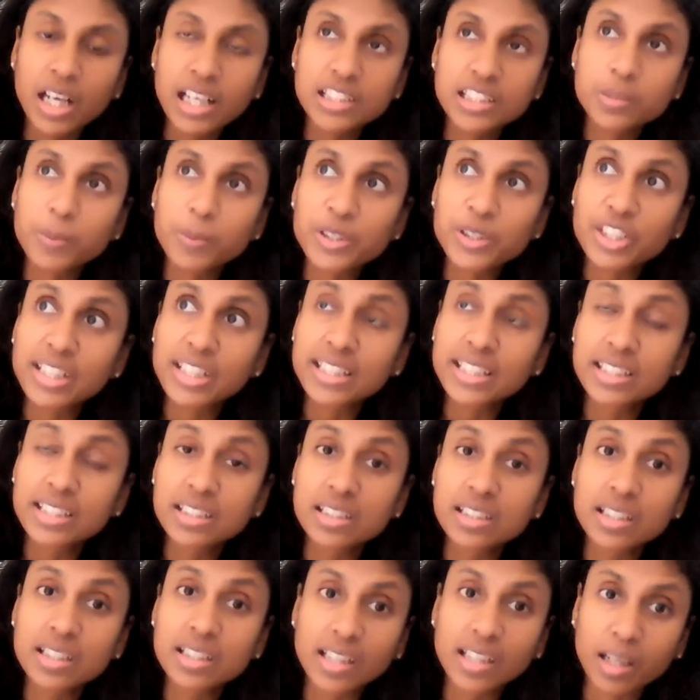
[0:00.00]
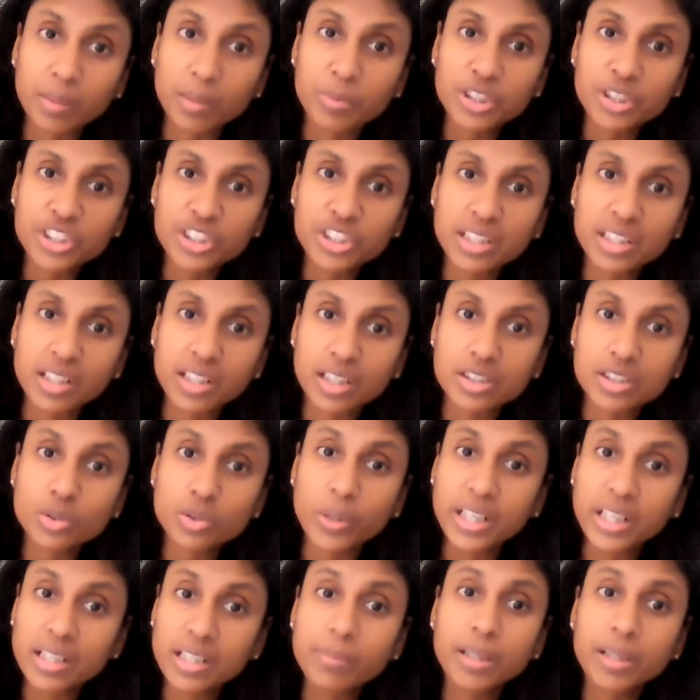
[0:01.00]
And especially this is a Dharma Kshetra.
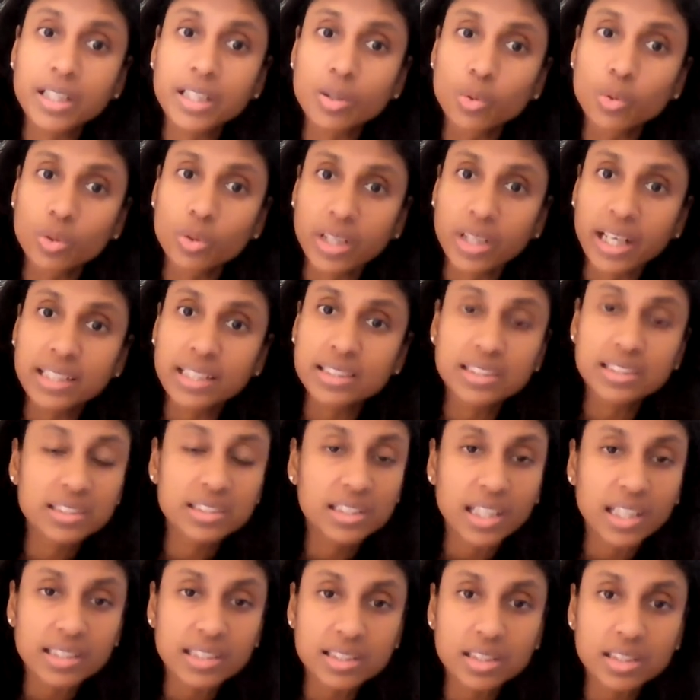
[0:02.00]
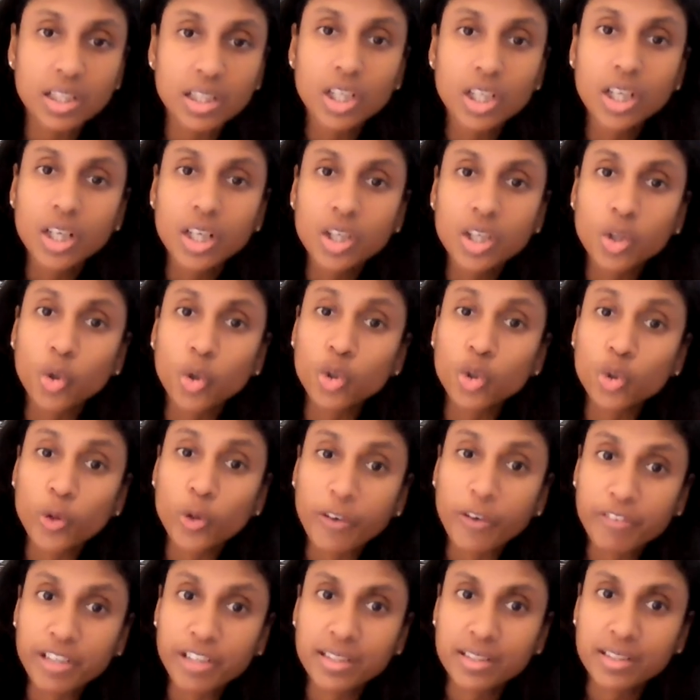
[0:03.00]
So anybody who dies does go
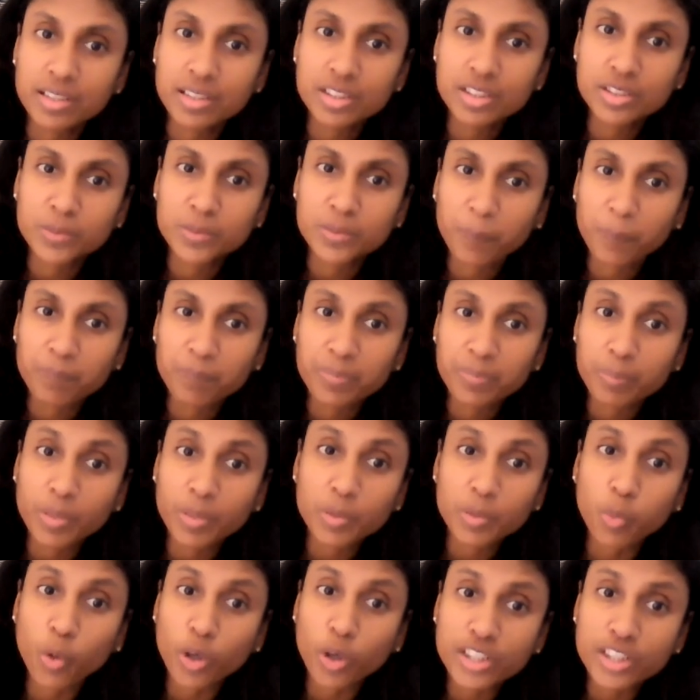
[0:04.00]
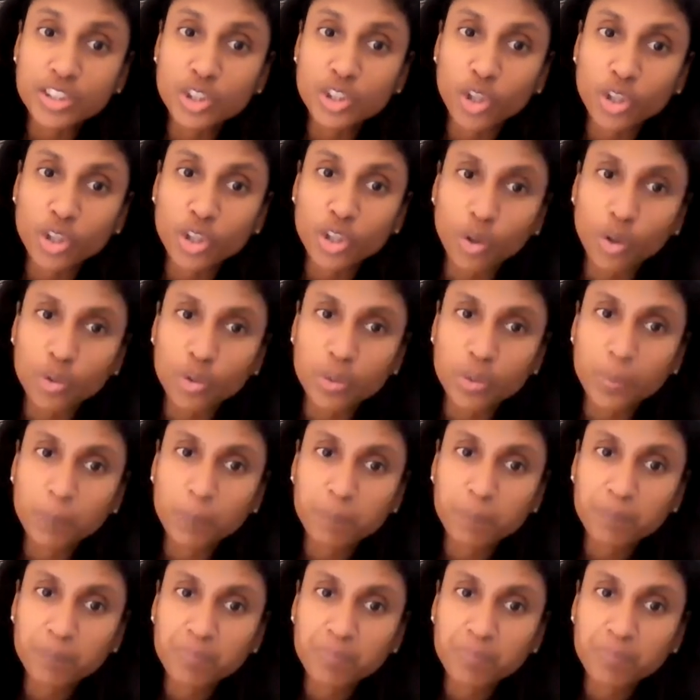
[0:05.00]
to heaven. But what is your doubt?